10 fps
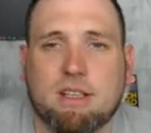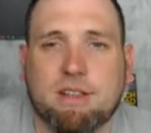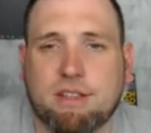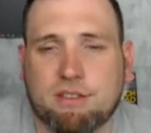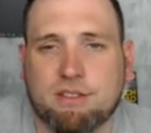
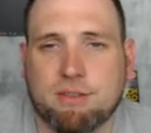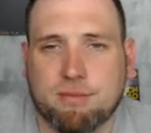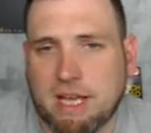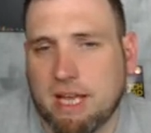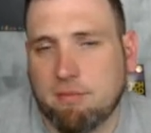here's some
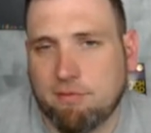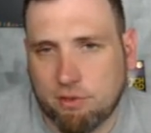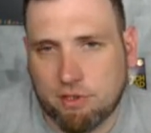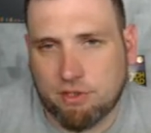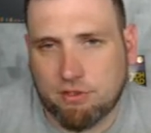game
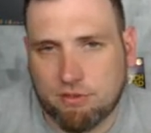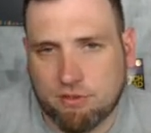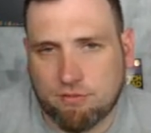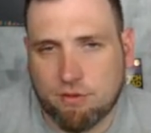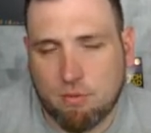footage
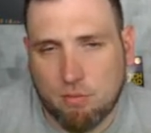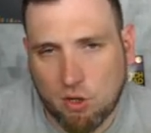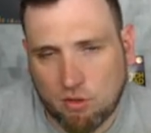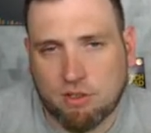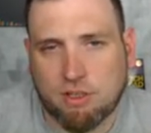from
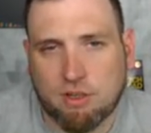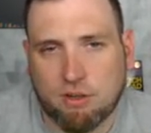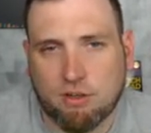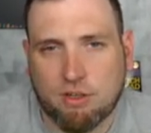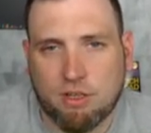
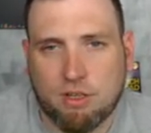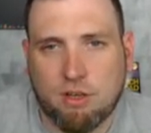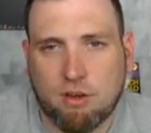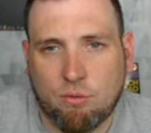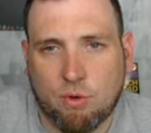earlier
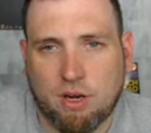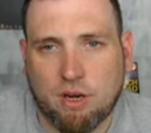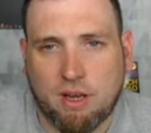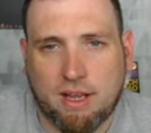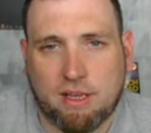
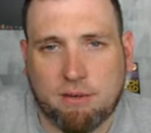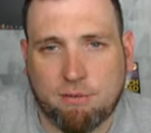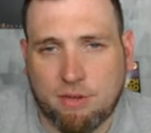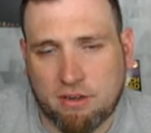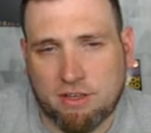where I had a
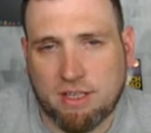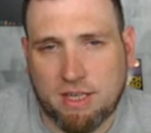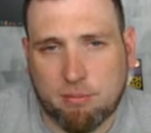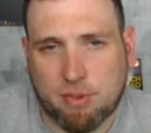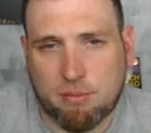very
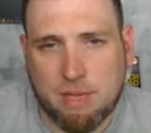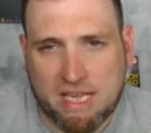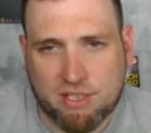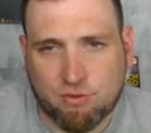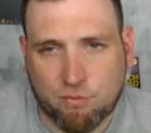epic
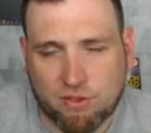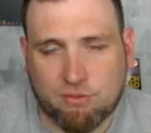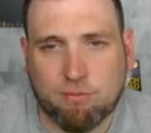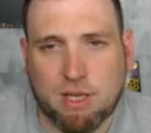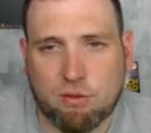match
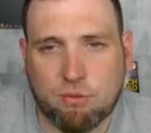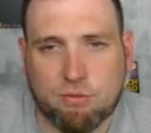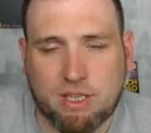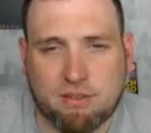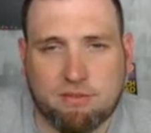with my new
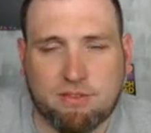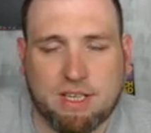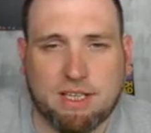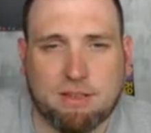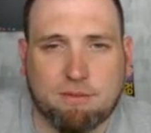Def
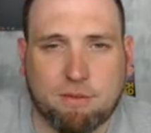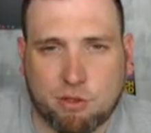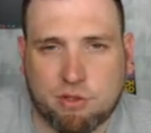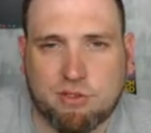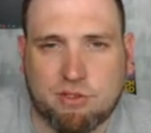deck
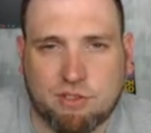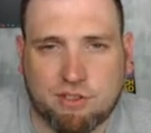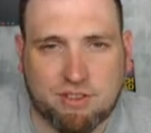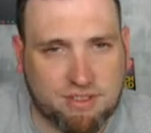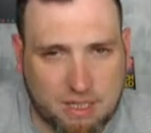versus a
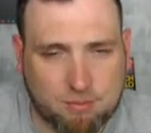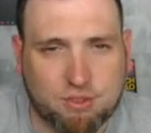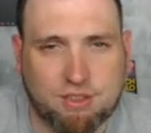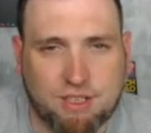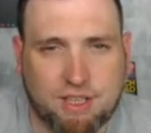
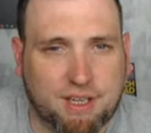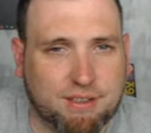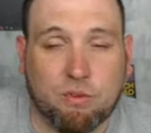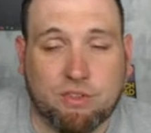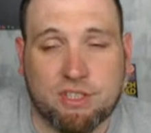Deception deck.
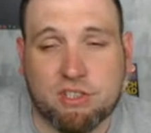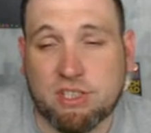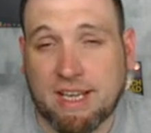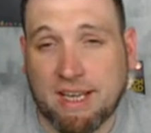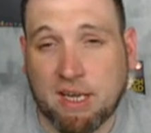With this
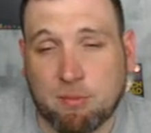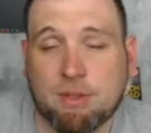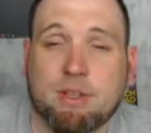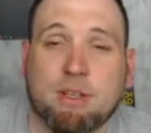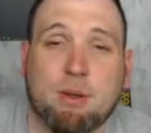
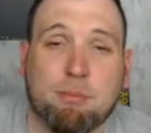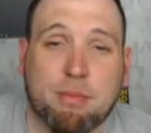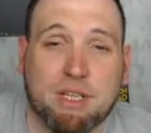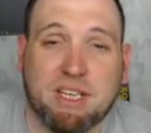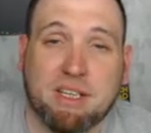game
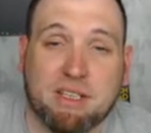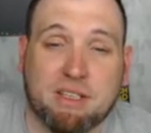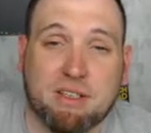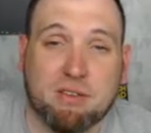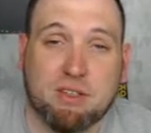
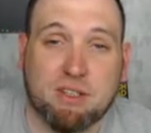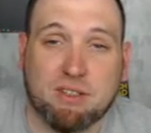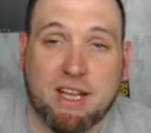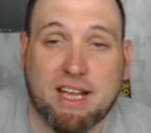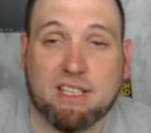being the
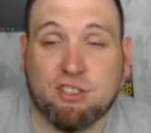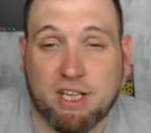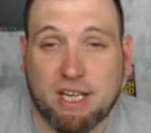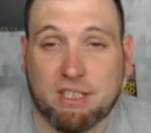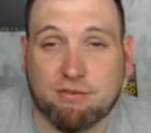last
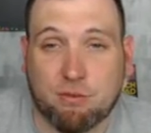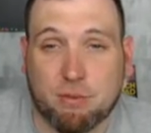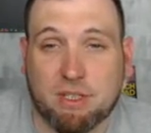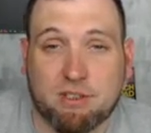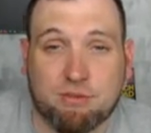chance for
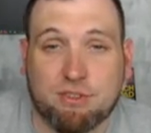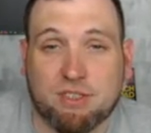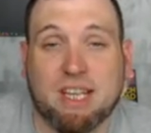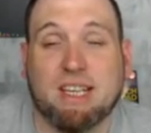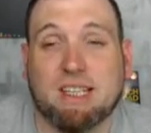me to
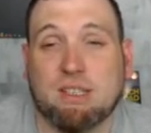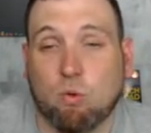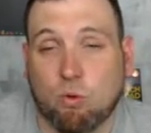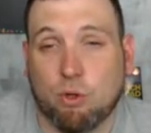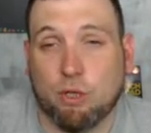stay in
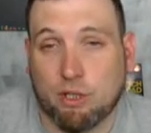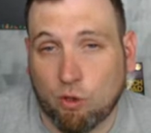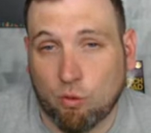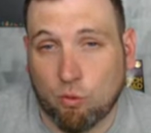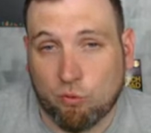Auric
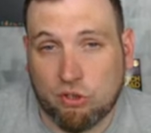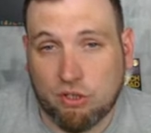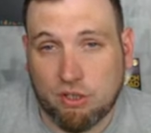Gold.